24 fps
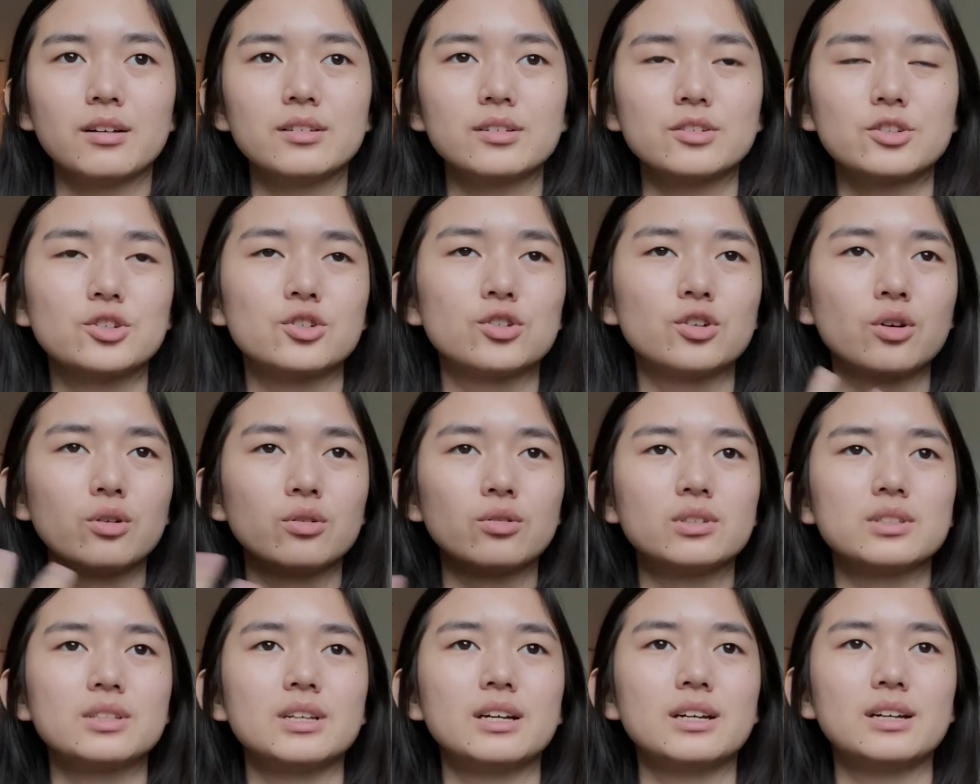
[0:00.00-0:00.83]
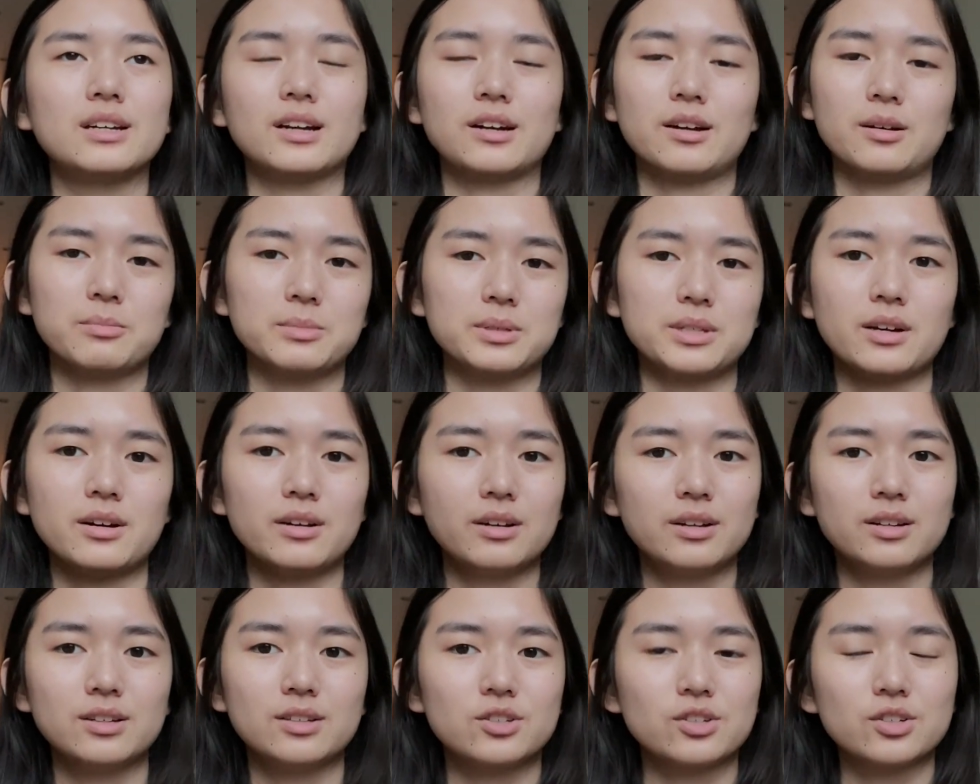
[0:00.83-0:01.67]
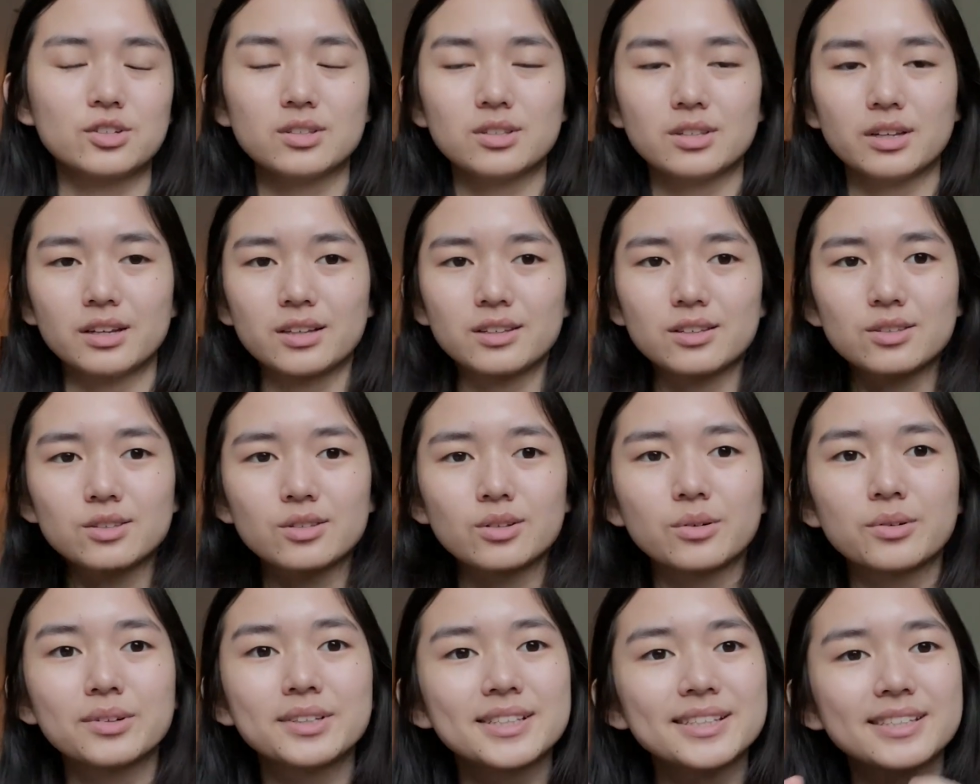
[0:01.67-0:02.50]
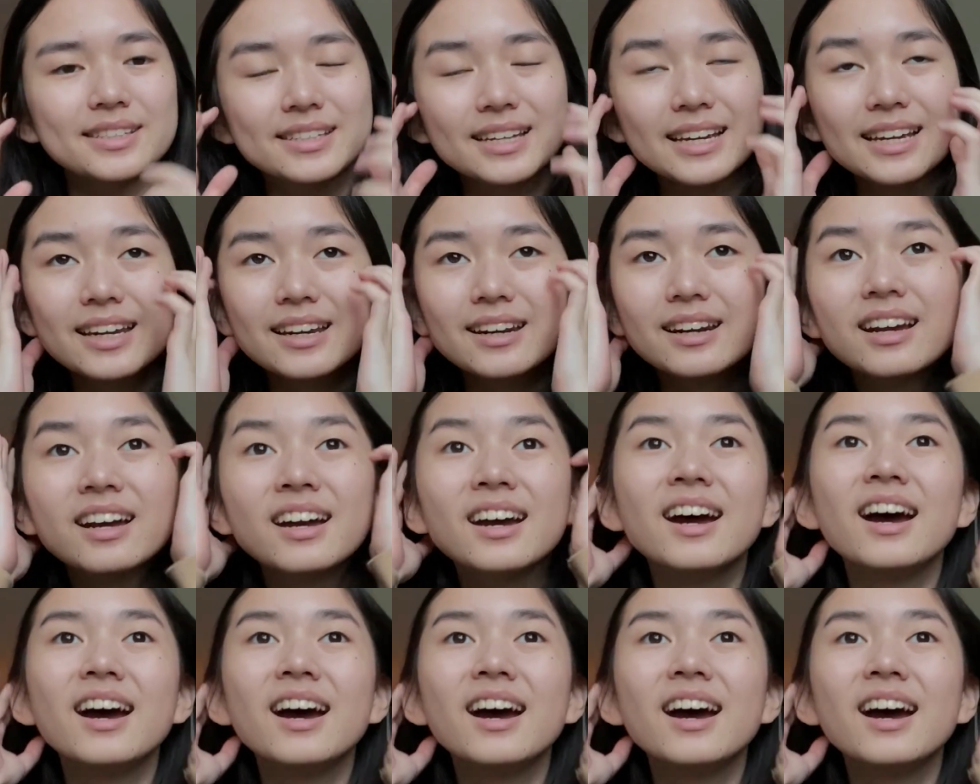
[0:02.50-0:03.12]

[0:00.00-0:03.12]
shows and it comes out, and it's just like so insane.